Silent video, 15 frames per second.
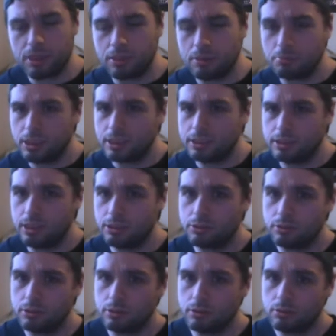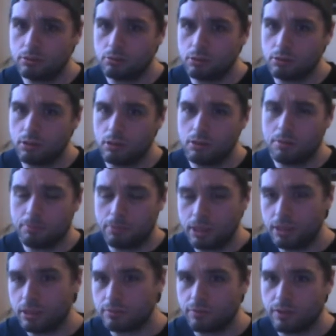the PlayStation Store on the
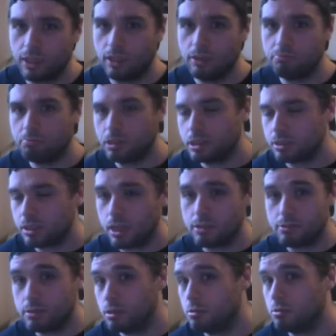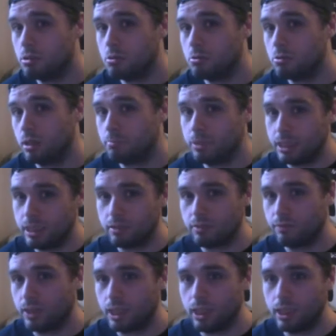PS5 because I don't own a
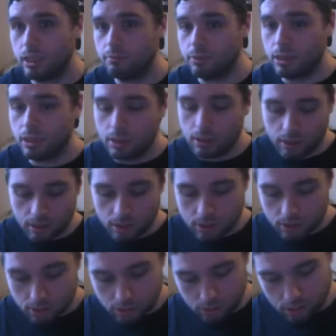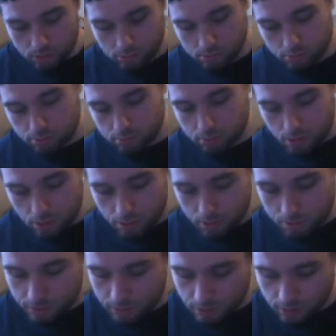PS5. So, yep,
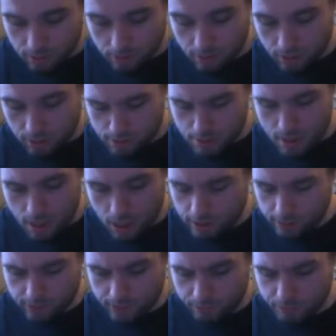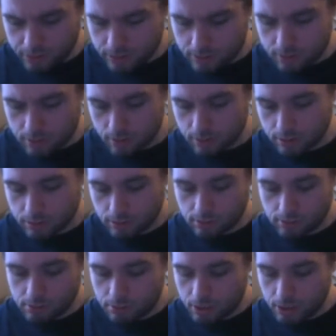I love this
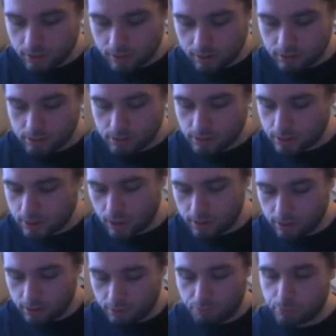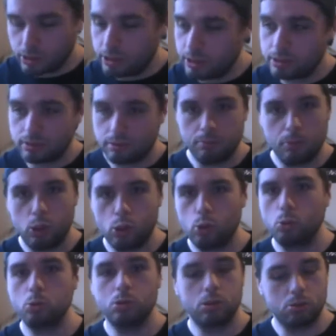console because I love playing some
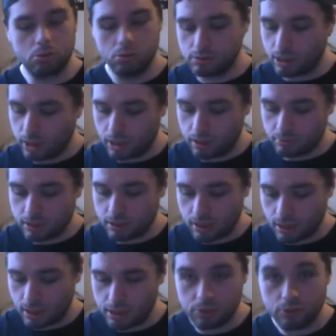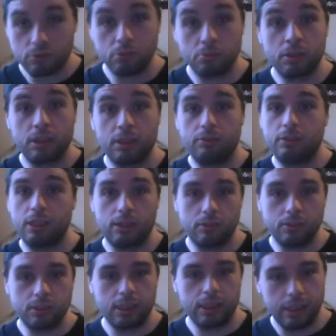old school games that I used to play when I
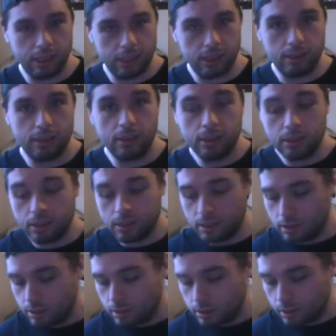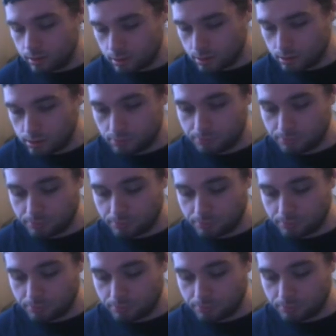was a kid. So,